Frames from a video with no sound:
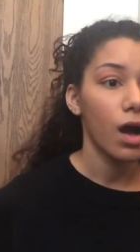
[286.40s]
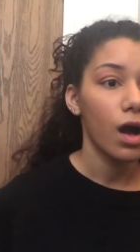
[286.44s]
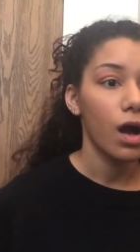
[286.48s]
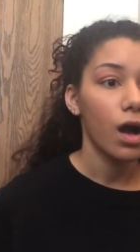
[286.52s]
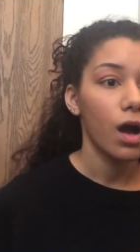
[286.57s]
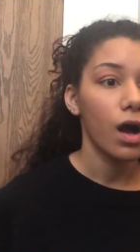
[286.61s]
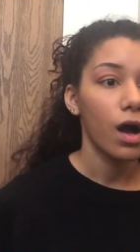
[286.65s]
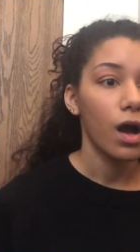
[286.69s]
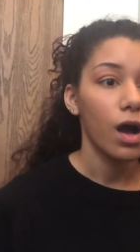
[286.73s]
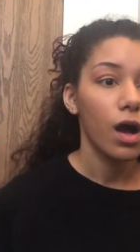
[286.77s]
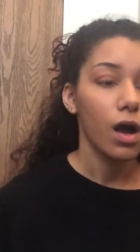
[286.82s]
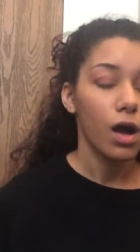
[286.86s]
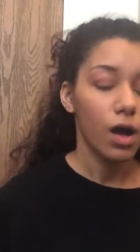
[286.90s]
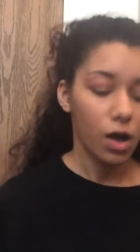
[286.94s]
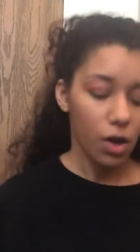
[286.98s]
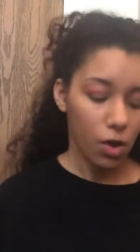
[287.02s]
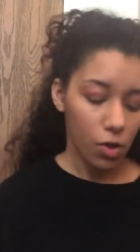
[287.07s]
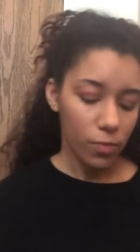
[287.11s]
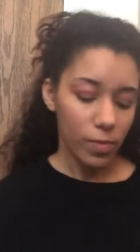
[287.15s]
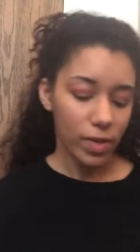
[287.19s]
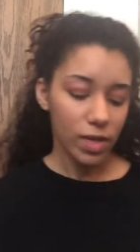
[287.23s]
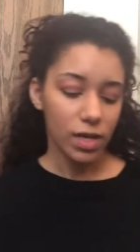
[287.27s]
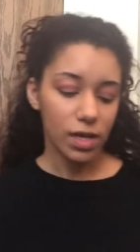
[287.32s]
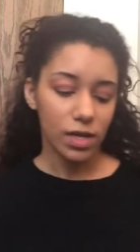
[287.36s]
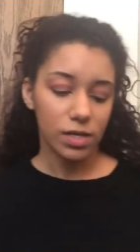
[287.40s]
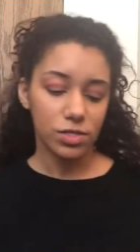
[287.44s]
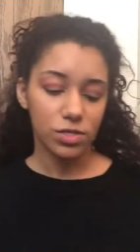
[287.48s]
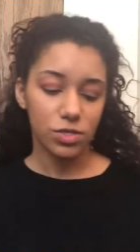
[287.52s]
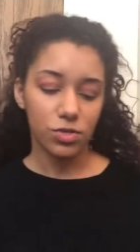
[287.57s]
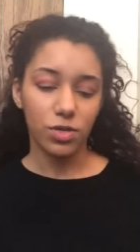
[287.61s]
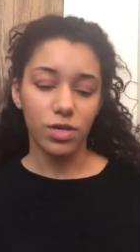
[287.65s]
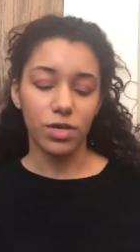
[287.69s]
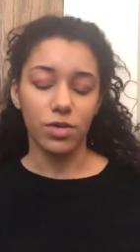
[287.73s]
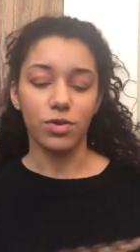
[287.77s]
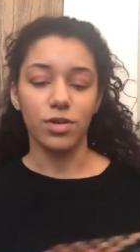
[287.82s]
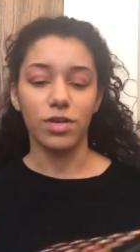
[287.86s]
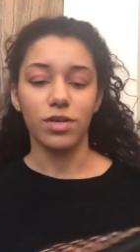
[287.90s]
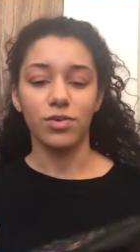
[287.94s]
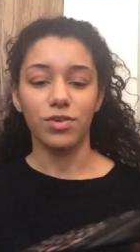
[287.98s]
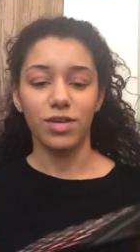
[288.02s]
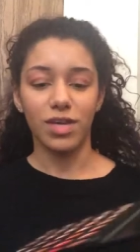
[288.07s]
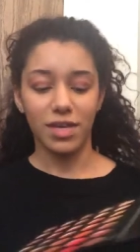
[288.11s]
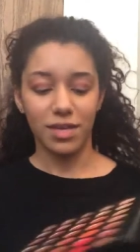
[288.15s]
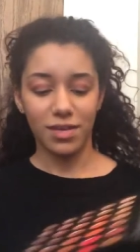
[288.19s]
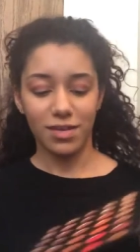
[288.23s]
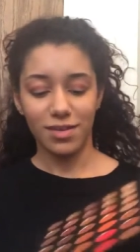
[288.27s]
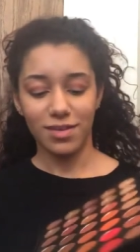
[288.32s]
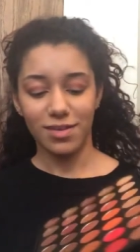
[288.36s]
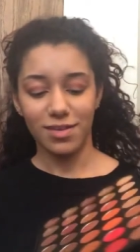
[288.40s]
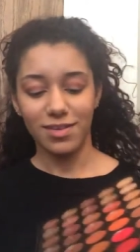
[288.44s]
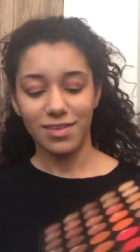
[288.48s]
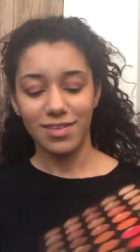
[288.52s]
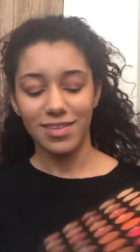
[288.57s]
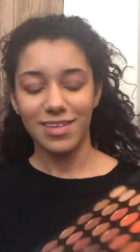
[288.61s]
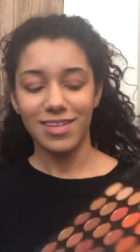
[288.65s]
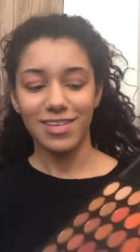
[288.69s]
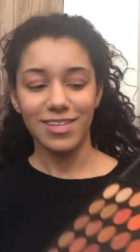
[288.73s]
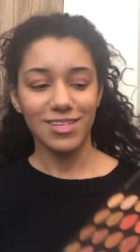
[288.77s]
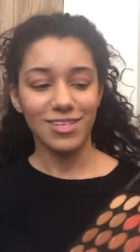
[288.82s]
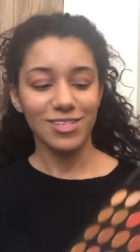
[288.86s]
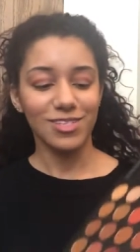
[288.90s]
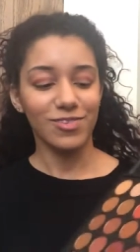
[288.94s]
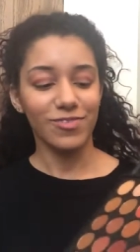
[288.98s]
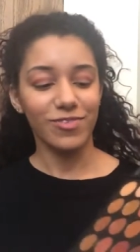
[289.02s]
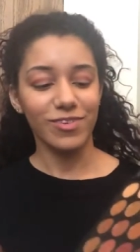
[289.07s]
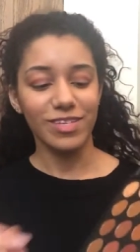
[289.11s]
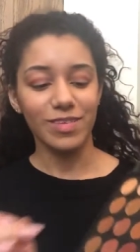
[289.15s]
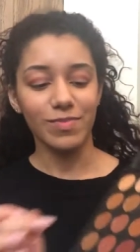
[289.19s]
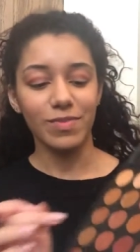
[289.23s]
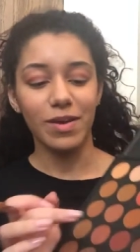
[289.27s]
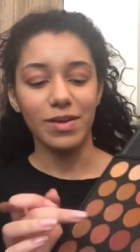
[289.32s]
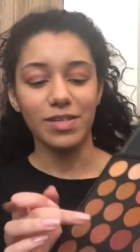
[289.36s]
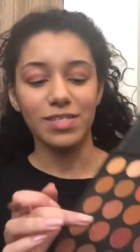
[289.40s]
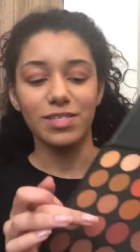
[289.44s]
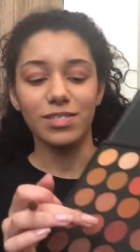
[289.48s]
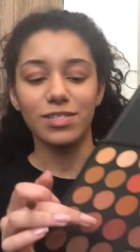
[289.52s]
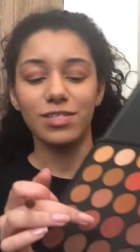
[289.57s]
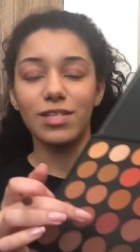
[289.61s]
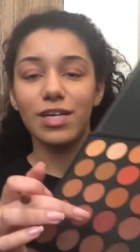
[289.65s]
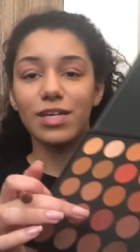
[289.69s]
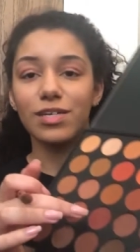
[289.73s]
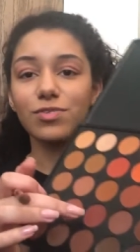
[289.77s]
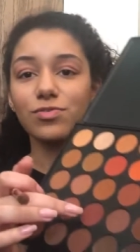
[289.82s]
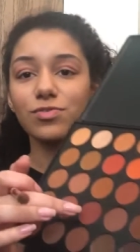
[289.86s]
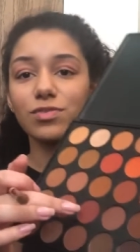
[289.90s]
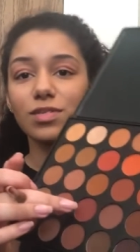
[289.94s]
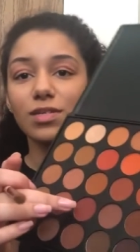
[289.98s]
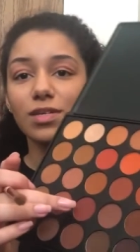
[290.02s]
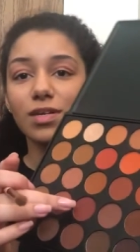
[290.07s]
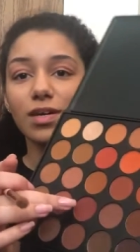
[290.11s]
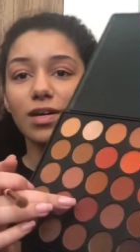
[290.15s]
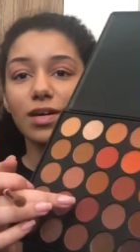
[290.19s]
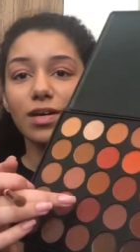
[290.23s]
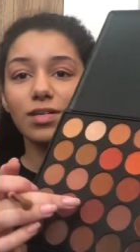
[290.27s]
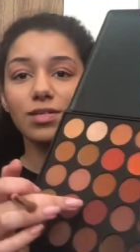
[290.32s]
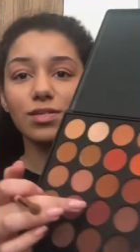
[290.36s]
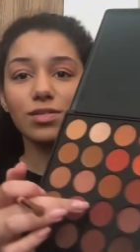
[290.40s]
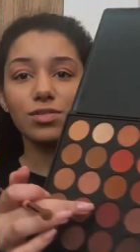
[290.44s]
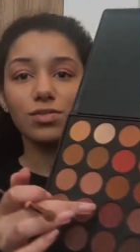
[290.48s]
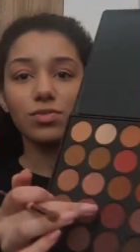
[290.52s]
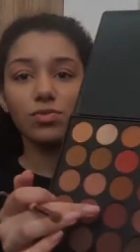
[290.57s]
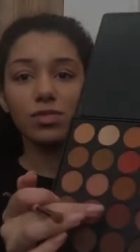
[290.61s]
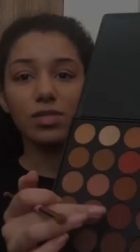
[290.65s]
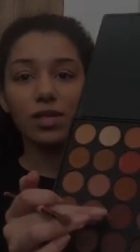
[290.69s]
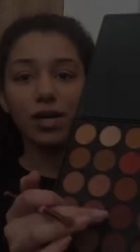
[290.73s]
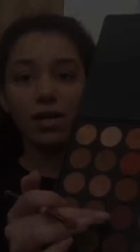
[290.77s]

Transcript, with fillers: Oh my gosh, okay, okay, okay. This is the first time I actually like using it. I just use